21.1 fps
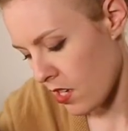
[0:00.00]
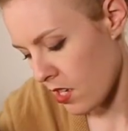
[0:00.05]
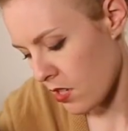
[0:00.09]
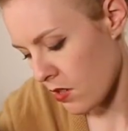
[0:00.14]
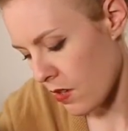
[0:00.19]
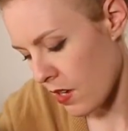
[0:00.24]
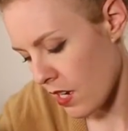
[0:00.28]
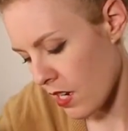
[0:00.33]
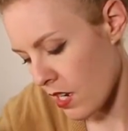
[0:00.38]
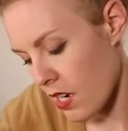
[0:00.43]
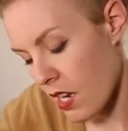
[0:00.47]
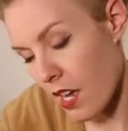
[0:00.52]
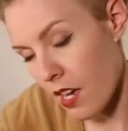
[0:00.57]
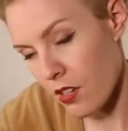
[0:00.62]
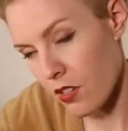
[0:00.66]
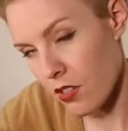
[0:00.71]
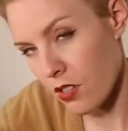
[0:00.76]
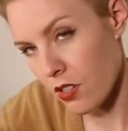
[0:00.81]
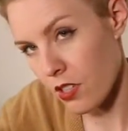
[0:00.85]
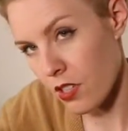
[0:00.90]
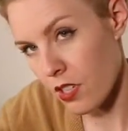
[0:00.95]
so I could
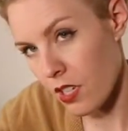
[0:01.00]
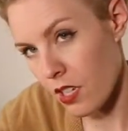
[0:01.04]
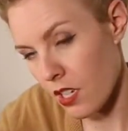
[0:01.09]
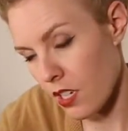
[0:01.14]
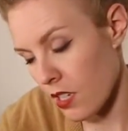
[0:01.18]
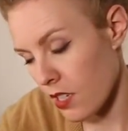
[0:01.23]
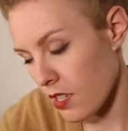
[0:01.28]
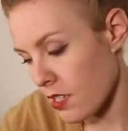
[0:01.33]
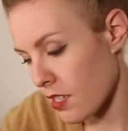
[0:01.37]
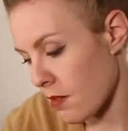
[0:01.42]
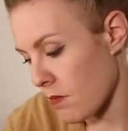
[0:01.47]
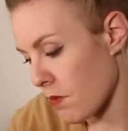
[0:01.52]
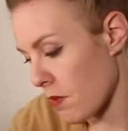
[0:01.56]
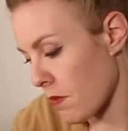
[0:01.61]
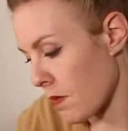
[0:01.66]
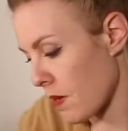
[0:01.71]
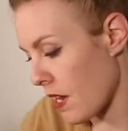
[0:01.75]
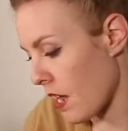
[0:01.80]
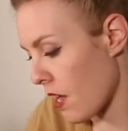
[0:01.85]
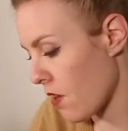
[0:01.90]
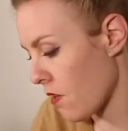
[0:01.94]
actually seam rip
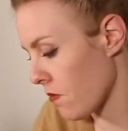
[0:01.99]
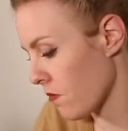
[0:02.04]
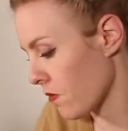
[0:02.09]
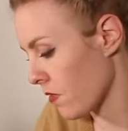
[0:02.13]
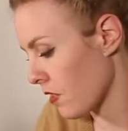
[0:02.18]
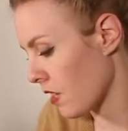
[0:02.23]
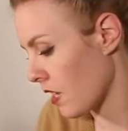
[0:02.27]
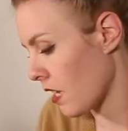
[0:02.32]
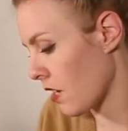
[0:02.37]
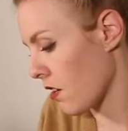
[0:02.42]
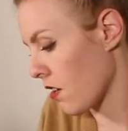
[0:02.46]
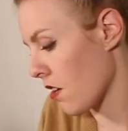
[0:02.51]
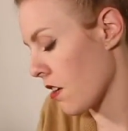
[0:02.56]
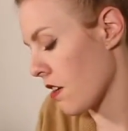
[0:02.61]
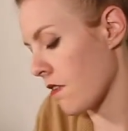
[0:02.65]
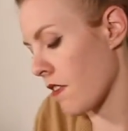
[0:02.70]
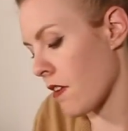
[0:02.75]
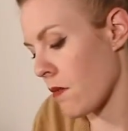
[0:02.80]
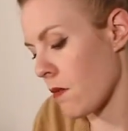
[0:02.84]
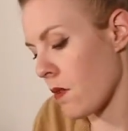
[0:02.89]
it out later on if I